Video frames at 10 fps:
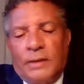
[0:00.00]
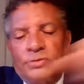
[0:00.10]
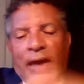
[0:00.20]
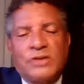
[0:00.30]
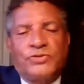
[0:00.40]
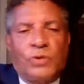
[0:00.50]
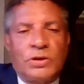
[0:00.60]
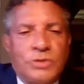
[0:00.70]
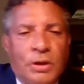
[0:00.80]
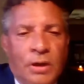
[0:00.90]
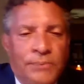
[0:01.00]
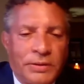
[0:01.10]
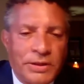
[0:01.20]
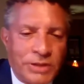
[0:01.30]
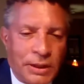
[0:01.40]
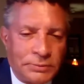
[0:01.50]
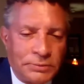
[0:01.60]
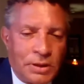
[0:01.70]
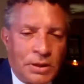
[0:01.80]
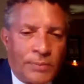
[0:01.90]
task force on policing,
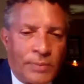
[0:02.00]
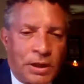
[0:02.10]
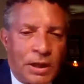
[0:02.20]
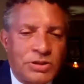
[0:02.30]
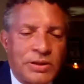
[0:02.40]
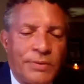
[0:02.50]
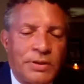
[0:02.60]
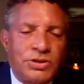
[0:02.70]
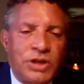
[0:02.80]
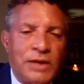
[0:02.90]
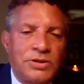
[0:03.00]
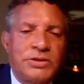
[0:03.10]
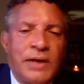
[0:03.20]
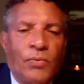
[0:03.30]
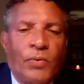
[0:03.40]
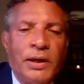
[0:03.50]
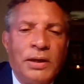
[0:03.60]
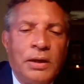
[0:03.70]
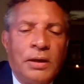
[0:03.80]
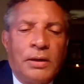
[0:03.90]
because some of the changes that
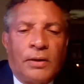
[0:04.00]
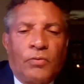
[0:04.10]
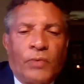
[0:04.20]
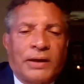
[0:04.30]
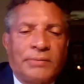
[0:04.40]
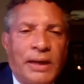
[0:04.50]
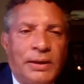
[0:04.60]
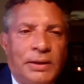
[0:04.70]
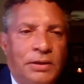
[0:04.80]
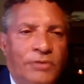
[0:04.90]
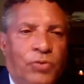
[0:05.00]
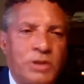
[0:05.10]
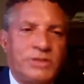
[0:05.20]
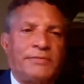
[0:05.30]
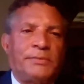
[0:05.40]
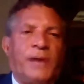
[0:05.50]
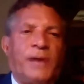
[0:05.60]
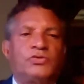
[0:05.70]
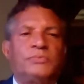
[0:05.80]
we recommended in the 47-page